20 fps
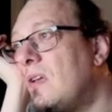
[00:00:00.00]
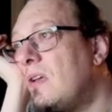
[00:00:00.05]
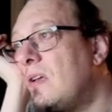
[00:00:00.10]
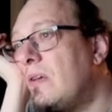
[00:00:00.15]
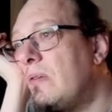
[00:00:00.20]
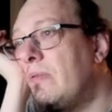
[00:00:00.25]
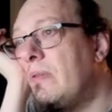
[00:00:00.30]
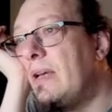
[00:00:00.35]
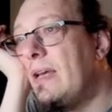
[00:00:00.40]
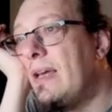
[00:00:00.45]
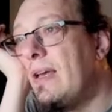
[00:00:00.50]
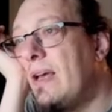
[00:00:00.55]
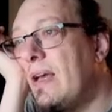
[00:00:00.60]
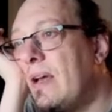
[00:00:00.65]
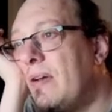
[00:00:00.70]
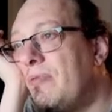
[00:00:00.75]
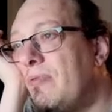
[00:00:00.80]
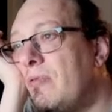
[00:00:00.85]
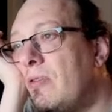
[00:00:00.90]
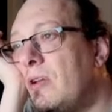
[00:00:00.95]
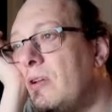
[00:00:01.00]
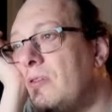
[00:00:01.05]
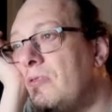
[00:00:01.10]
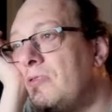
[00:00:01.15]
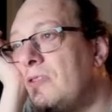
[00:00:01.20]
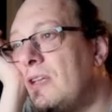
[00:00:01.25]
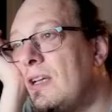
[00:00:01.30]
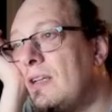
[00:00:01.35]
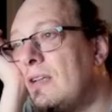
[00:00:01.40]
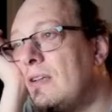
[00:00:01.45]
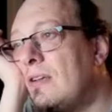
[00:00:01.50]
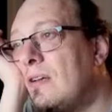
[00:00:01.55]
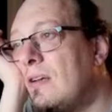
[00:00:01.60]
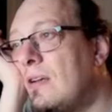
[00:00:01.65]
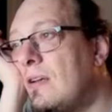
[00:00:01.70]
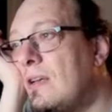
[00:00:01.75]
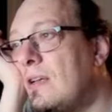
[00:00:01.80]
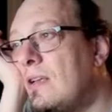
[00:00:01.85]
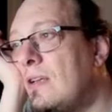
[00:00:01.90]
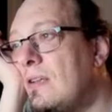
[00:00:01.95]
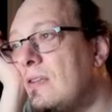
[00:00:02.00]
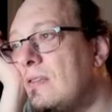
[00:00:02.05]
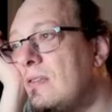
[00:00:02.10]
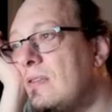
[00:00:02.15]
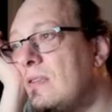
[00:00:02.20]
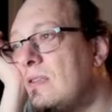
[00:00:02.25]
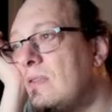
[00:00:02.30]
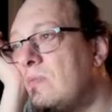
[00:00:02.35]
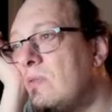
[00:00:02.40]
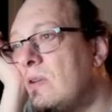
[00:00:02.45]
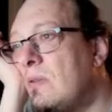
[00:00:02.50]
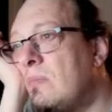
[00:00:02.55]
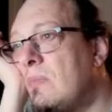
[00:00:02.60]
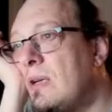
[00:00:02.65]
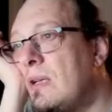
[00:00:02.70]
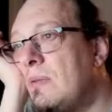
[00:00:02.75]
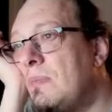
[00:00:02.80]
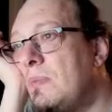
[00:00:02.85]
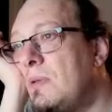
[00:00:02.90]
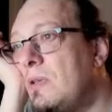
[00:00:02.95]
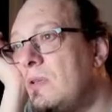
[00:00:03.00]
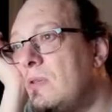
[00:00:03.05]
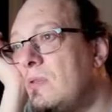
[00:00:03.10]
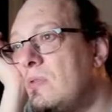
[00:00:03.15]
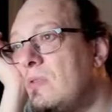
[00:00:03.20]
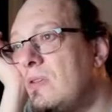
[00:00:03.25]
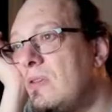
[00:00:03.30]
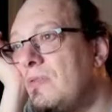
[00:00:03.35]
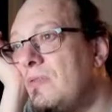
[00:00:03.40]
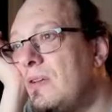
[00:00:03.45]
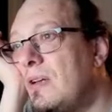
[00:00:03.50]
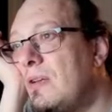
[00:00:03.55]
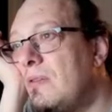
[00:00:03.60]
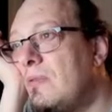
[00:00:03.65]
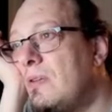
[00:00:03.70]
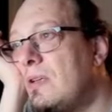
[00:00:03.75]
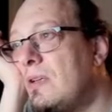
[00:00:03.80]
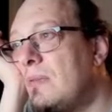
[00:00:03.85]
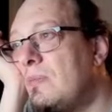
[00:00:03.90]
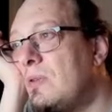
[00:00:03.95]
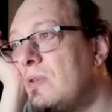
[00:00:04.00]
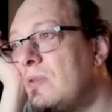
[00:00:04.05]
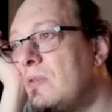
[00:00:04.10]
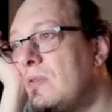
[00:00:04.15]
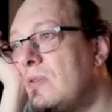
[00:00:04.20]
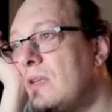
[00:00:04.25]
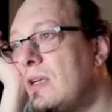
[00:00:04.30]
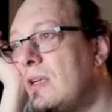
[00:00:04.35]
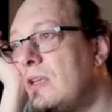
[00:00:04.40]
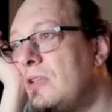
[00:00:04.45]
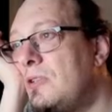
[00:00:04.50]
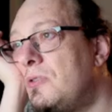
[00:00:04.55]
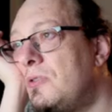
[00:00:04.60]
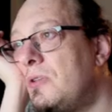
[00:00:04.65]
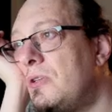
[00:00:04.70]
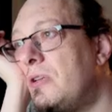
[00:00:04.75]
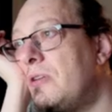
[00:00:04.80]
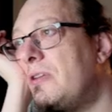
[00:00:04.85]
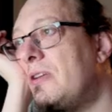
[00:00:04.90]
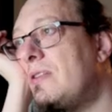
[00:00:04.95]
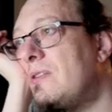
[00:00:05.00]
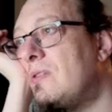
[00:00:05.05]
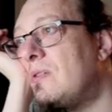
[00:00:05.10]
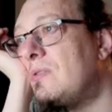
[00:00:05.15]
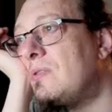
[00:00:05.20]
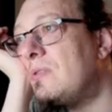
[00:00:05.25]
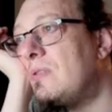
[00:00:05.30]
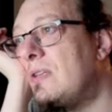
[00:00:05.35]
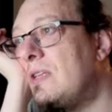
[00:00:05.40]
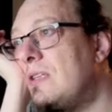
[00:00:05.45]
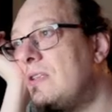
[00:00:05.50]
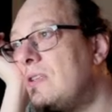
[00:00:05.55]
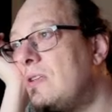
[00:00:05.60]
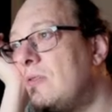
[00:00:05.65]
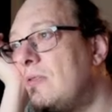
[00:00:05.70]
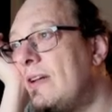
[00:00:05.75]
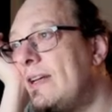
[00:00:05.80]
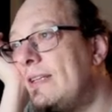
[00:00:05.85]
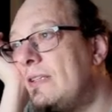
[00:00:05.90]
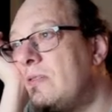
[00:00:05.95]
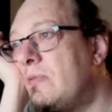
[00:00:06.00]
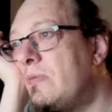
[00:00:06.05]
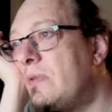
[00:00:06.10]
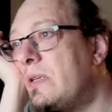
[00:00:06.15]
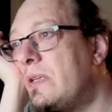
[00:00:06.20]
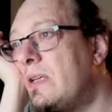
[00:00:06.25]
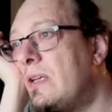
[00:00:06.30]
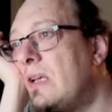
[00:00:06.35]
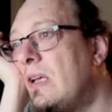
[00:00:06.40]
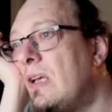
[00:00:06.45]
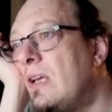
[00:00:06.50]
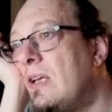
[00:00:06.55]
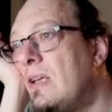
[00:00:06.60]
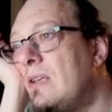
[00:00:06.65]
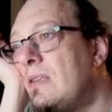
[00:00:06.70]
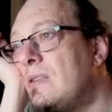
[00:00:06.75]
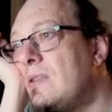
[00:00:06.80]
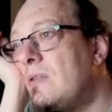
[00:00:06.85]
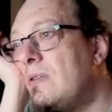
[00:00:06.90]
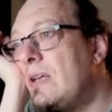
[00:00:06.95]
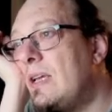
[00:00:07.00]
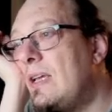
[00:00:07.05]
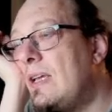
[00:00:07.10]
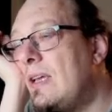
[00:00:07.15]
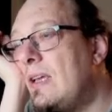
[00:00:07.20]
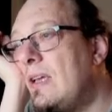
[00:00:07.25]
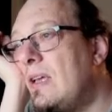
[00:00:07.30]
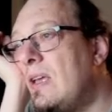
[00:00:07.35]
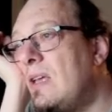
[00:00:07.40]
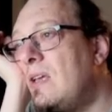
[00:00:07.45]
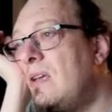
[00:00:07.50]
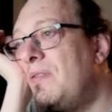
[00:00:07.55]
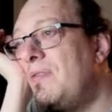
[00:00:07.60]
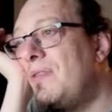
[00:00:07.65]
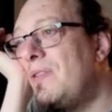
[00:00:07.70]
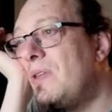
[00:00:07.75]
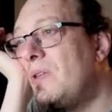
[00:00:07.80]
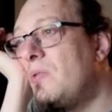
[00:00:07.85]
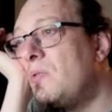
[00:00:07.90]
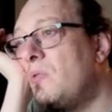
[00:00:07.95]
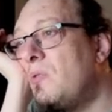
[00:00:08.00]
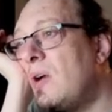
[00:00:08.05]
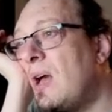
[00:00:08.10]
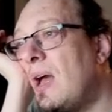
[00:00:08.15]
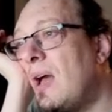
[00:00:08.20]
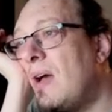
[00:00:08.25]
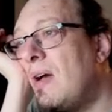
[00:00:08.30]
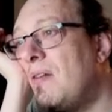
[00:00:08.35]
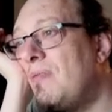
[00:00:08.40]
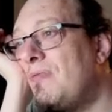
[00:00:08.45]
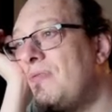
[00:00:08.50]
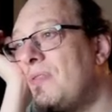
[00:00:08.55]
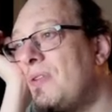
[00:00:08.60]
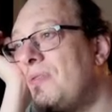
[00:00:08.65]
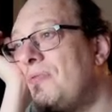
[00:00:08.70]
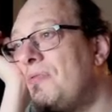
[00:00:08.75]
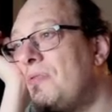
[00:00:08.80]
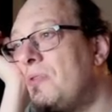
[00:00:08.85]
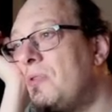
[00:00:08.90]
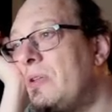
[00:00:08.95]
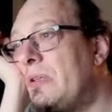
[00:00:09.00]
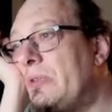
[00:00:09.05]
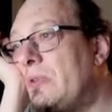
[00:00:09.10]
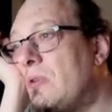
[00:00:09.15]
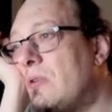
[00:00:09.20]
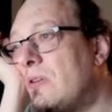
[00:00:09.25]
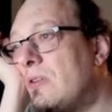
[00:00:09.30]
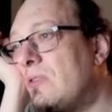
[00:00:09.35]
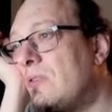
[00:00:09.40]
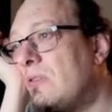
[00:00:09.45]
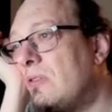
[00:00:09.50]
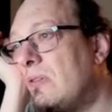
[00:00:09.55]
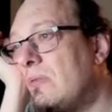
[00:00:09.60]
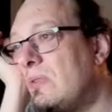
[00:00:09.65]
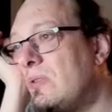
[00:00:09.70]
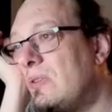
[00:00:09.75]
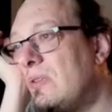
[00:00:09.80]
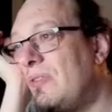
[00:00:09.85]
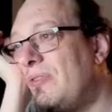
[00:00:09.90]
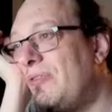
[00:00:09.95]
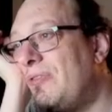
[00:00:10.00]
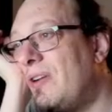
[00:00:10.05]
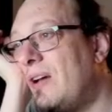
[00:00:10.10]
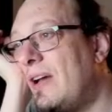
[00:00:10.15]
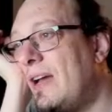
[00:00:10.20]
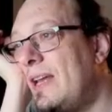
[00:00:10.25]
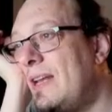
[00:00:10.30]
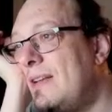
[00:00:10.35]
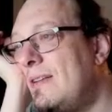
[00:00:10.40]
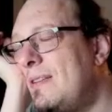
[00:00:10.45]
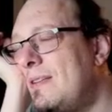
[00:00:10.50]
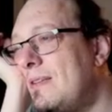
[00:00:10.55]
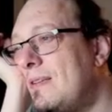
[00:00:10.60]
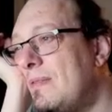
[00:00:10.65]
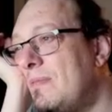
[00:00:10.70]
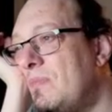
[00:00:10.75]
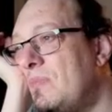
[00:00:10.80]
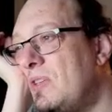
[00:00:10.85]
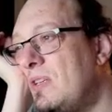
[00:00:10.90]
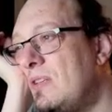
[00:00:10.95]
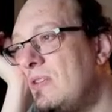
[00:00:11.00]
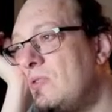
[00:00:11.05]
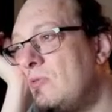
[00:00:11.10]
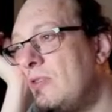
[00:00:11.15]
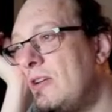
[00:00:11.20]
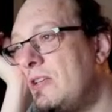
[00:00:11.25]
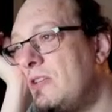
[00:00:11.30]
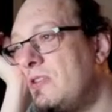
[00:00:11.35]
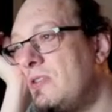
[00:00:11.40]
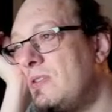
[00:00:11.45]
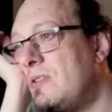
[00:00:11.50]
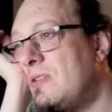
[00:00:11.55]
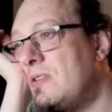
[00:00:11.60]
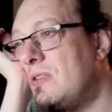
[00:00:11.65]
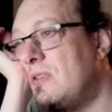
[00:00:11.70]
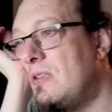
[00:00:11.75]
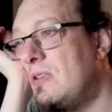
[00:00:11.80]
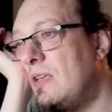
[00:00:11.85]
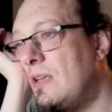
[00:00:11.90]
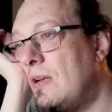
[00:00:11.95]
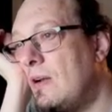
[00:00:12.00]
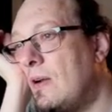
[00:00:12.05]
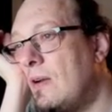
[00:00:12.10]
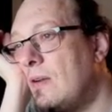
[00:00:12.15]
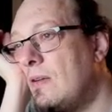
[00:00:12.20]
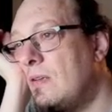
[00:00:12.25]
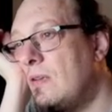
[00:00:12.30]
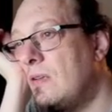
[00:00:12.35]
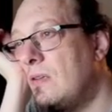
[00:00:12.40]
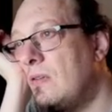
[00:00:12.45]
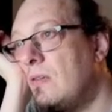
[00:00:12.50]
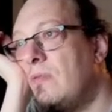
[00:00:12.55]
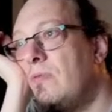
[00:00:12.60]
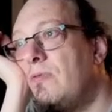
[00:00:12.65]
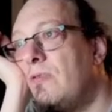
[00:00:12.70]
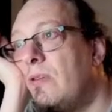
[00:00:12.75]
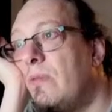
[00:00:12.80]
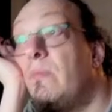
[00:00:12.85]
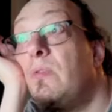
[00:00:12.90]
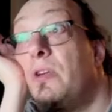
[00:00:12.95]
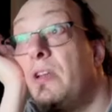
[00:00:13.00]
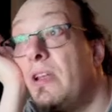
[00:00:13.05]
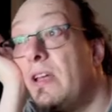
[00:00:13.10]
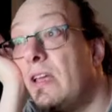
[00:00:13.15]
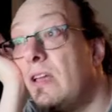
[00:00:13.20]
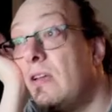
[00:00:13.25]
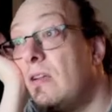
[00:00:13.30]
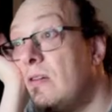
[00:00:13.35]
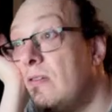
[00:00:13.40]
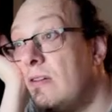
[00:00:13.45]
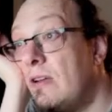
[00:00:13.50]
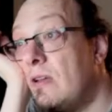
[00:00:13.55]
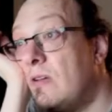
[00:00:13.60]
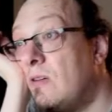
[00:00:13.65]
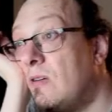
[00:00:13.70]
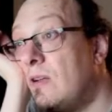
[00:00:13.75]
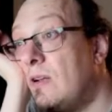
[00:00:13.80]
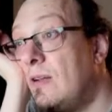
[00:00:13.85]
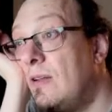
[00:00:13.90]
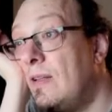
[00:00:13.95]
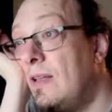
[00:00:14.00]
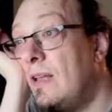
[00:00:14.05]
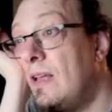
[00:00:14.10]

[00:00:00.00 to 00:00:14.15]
We have one of that kind. This one might be a user-defined one. I'm not entirely sure. No, that's also an integrated one. So if you have a full Docker service defined, it is registered in here, from what I recall.